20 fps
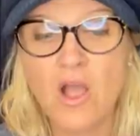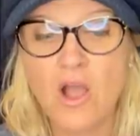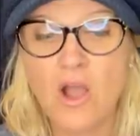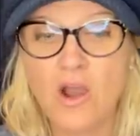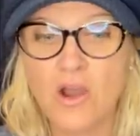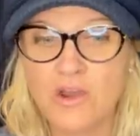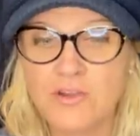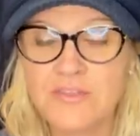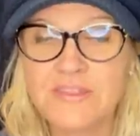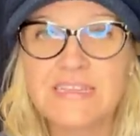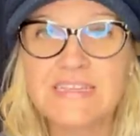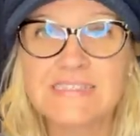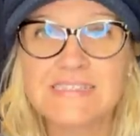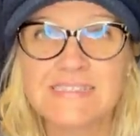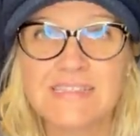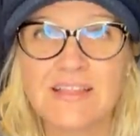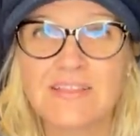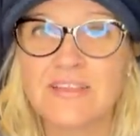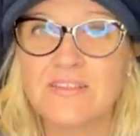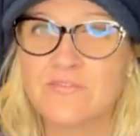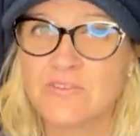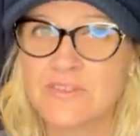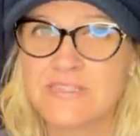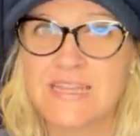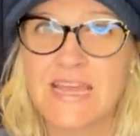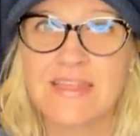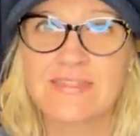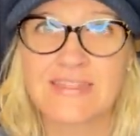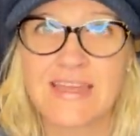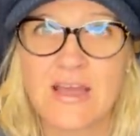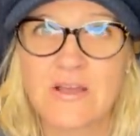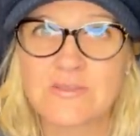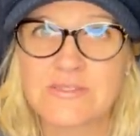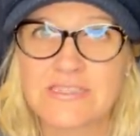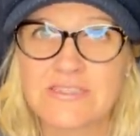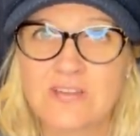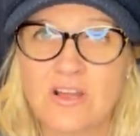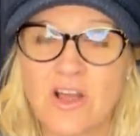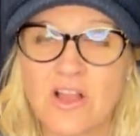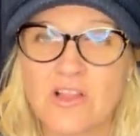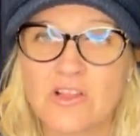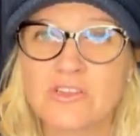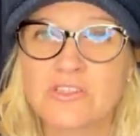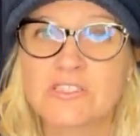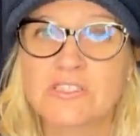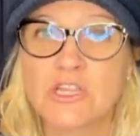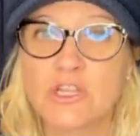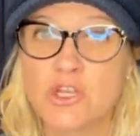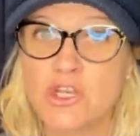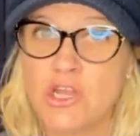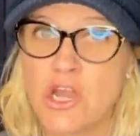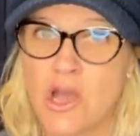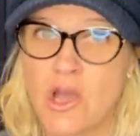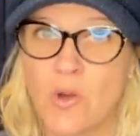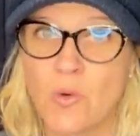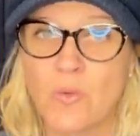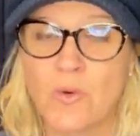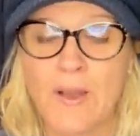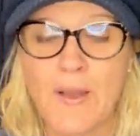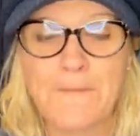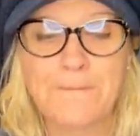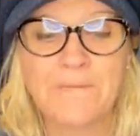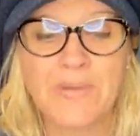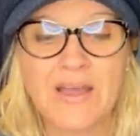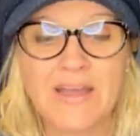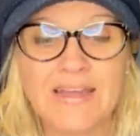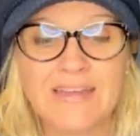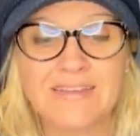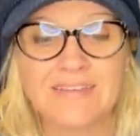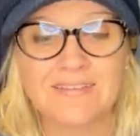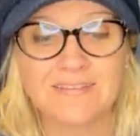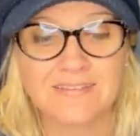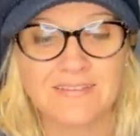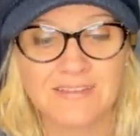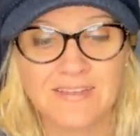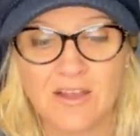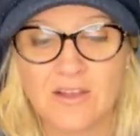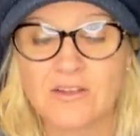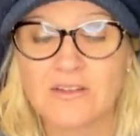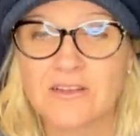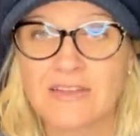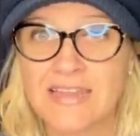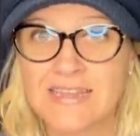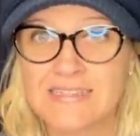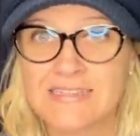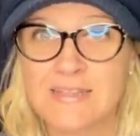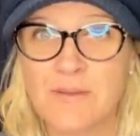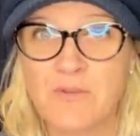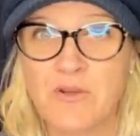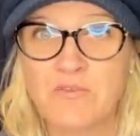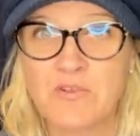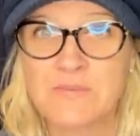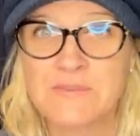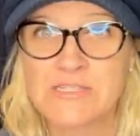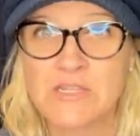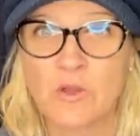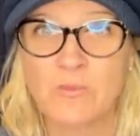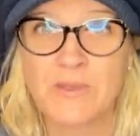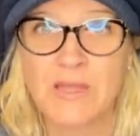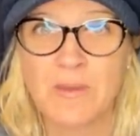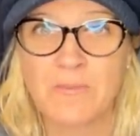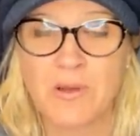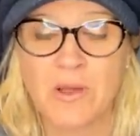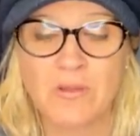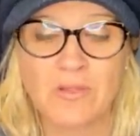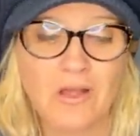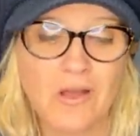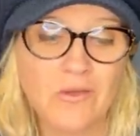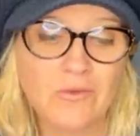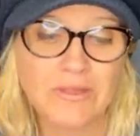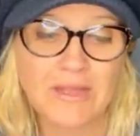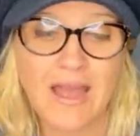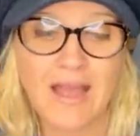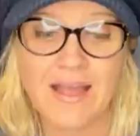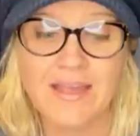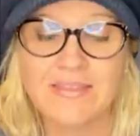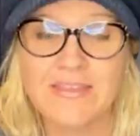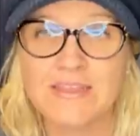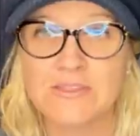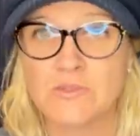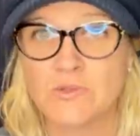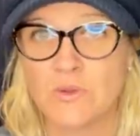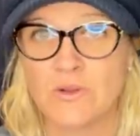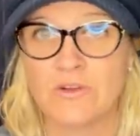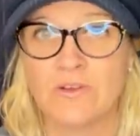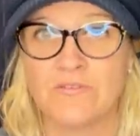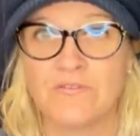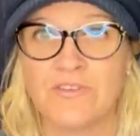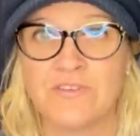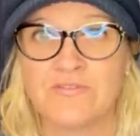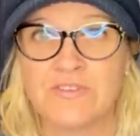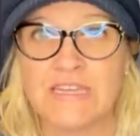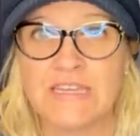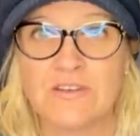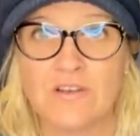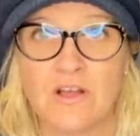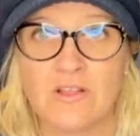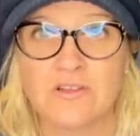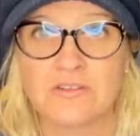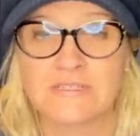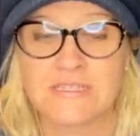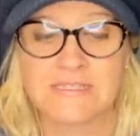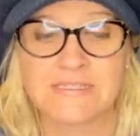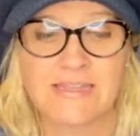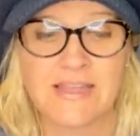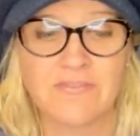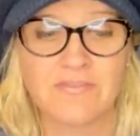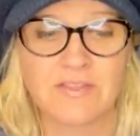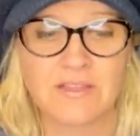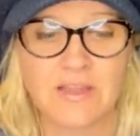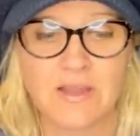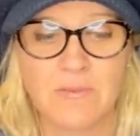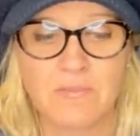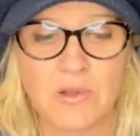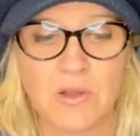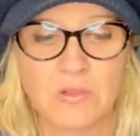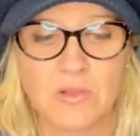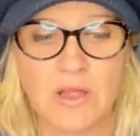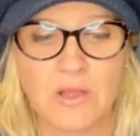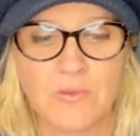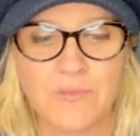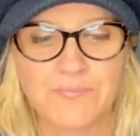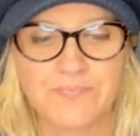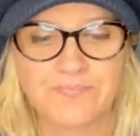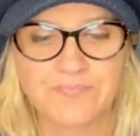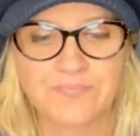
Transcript: Are these selling for ten thousand dollars? No. But can some of them still be a bolo? Yeah, I think two hundred fifteen dollars is definitely a bolo.